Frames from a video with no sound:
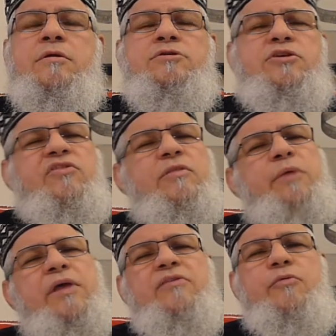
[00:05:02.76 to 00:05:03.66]
She said,
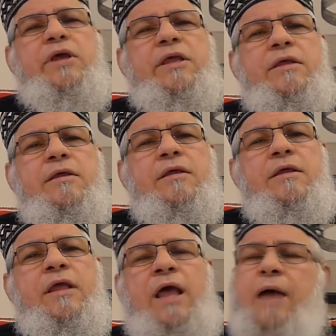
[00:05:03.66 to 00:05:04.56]
by the way,
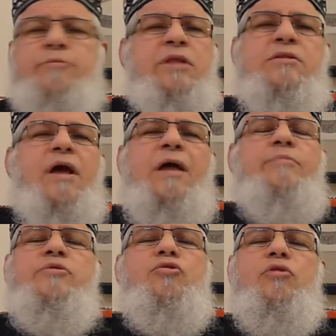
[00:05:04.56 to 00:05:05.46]
I'm not
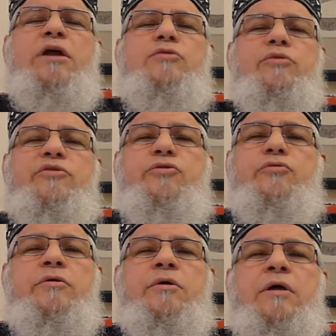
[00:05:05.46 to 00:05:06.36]
coming to ride with you.
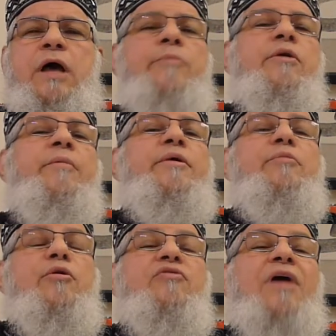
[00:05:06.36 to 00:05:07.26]
I'm coming
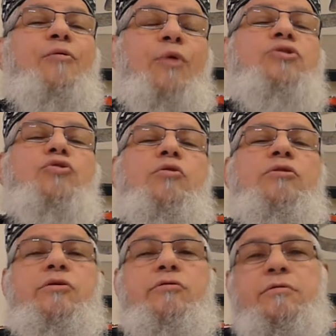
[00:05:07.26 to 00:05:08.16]
because I want to talk
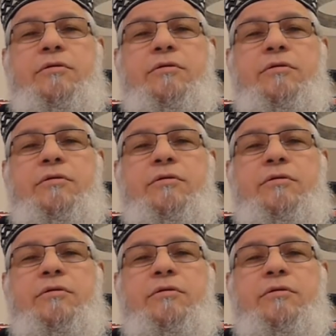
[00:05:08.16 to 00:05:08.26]
to you.